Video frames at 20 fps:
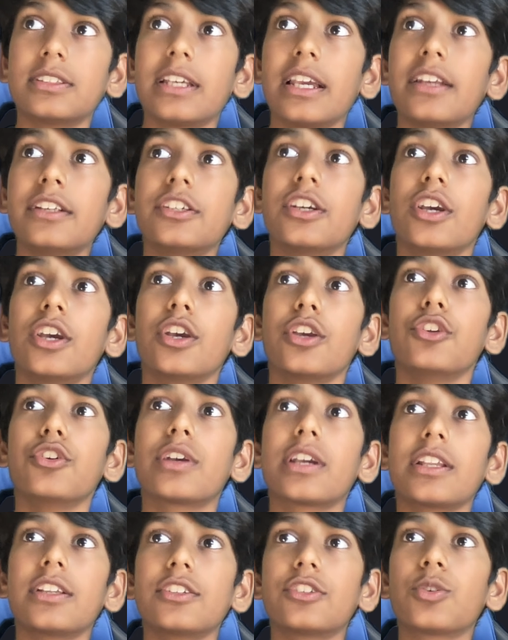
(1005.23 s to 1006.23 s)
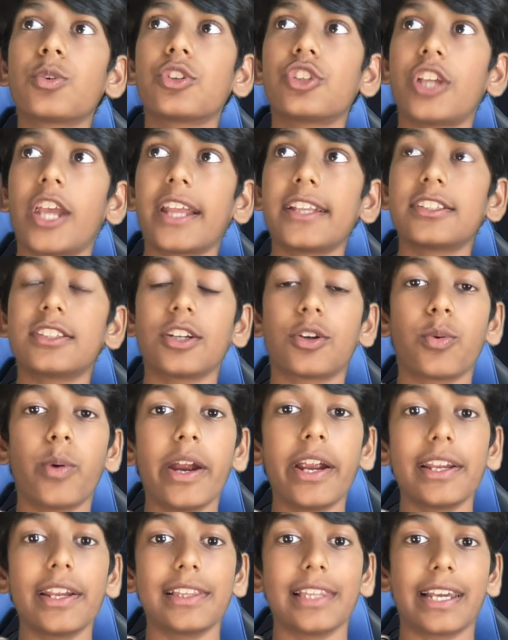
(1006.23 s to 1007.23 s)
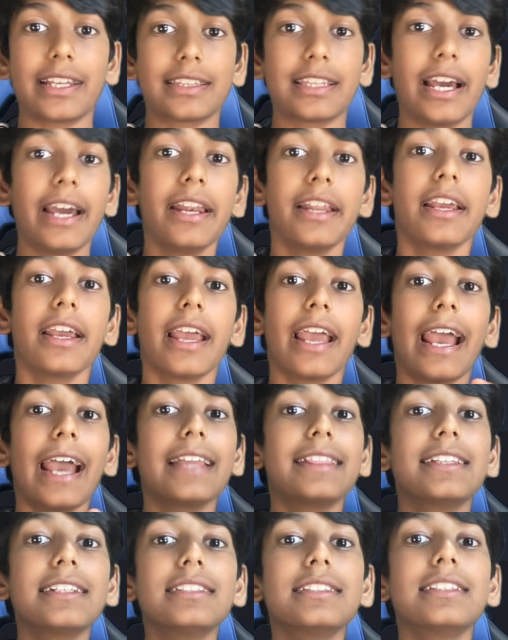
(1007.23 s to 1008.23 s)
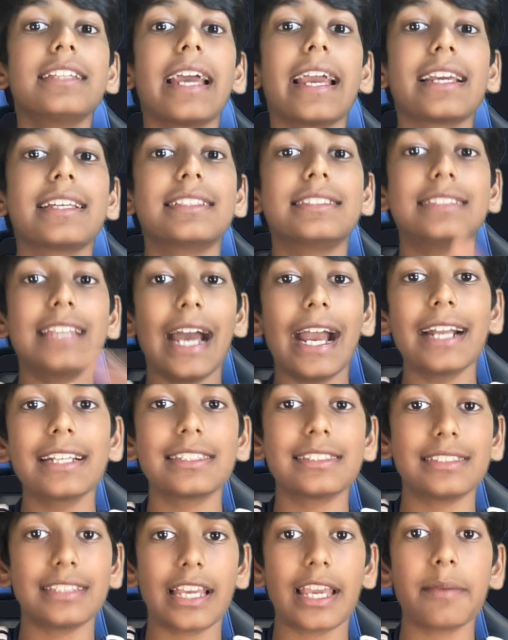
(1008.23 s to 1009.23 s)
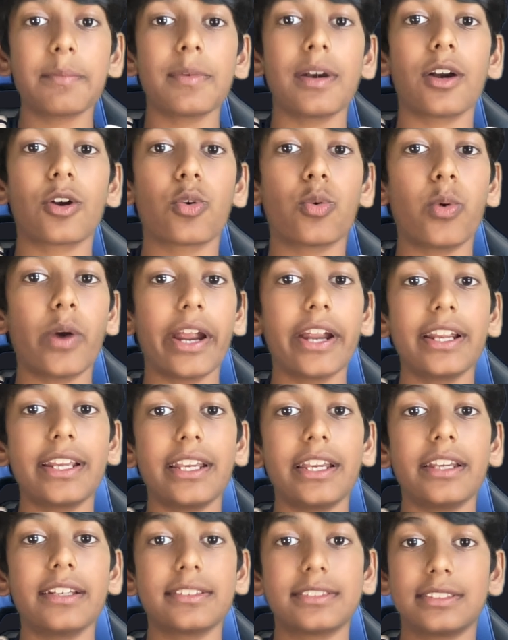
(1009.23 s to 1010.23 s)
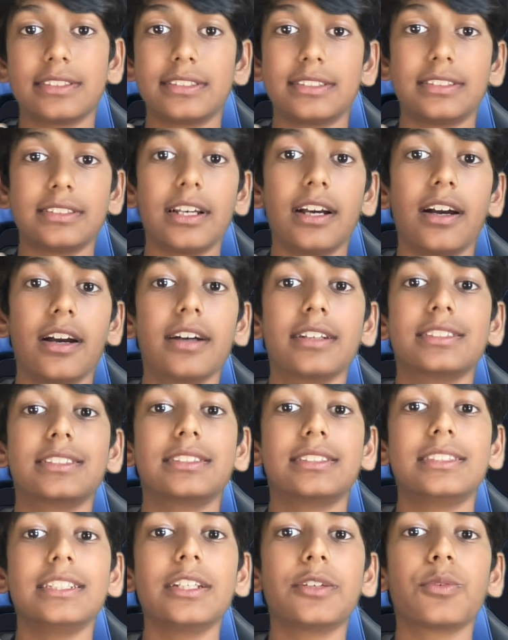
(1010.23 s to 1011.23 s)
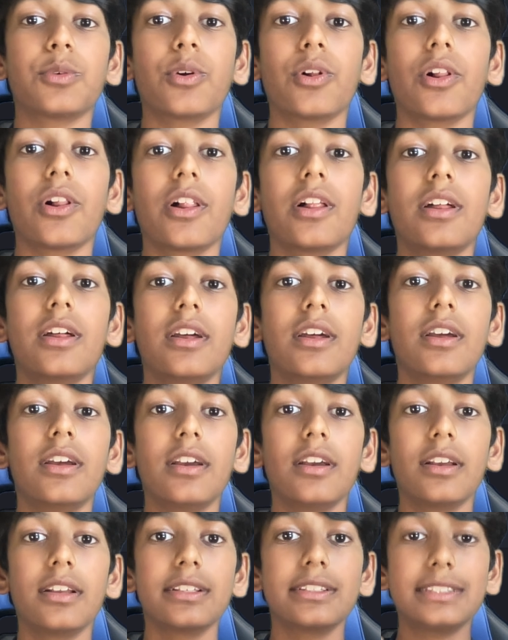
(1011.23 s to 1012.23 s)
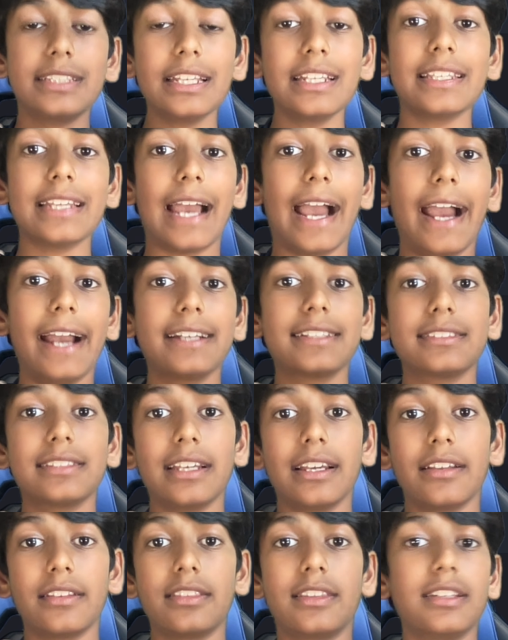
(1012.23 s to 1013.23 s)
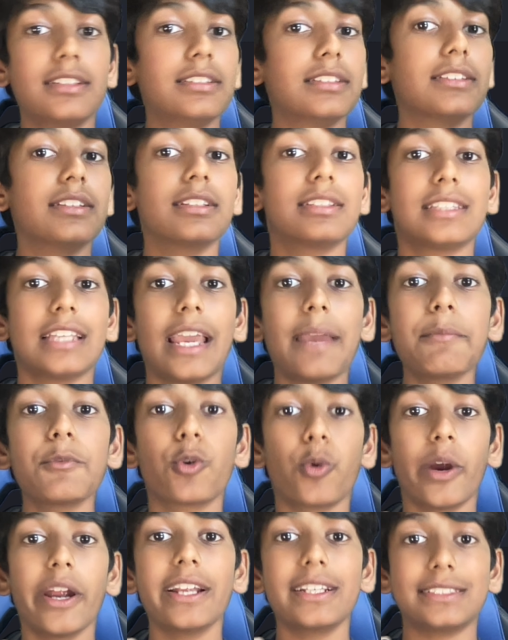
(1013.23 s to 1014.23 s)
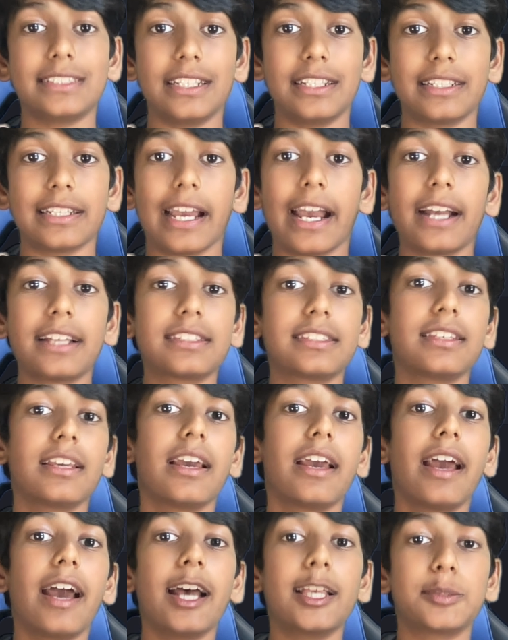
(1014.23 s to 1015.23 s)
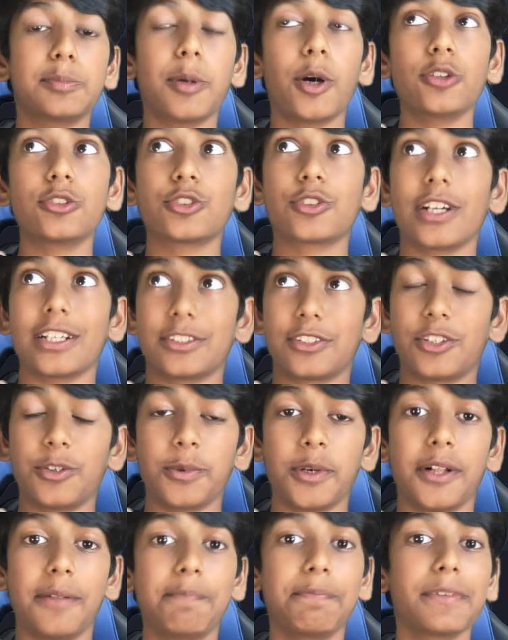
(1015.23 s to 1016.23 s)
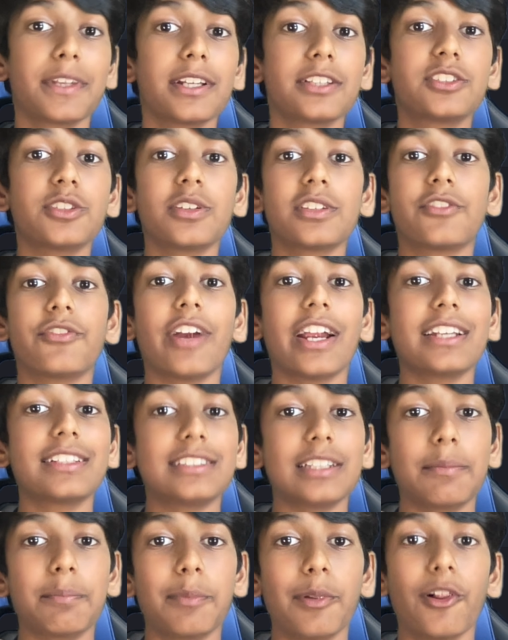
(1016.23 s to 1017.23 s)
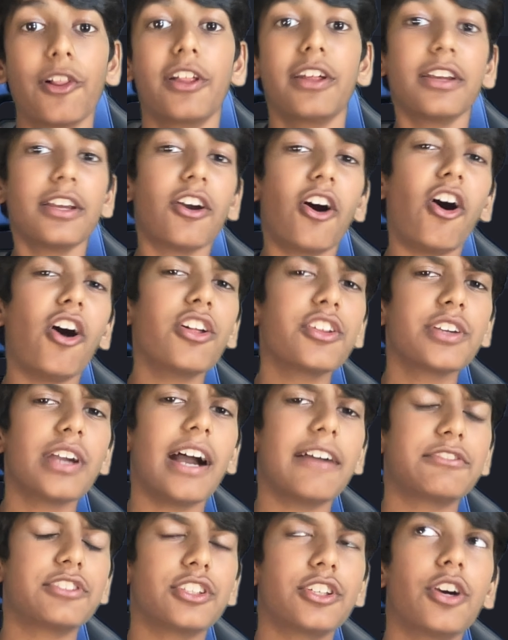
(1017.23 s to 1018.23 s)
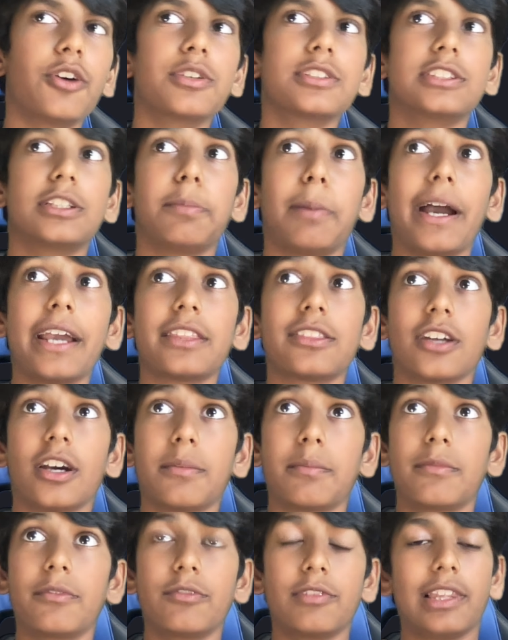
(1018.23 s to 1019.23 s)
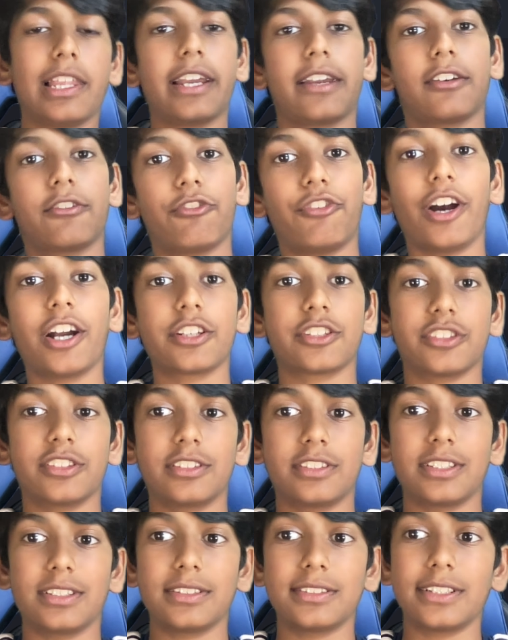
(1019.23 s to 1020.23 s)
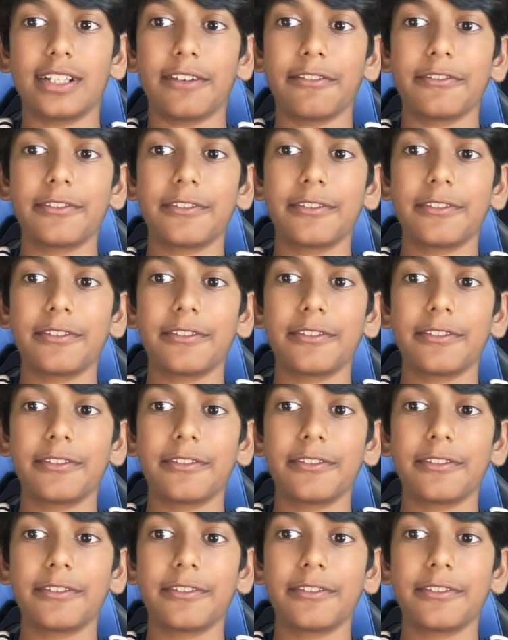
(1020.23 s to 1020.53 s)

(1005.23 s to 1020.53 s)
age, you can change the query like that. And this is the exact same query uh, SQL syntax. This is the same query syntax as PostgreSQL. So it's very simple. All you have to know is the Python like functions and stuff.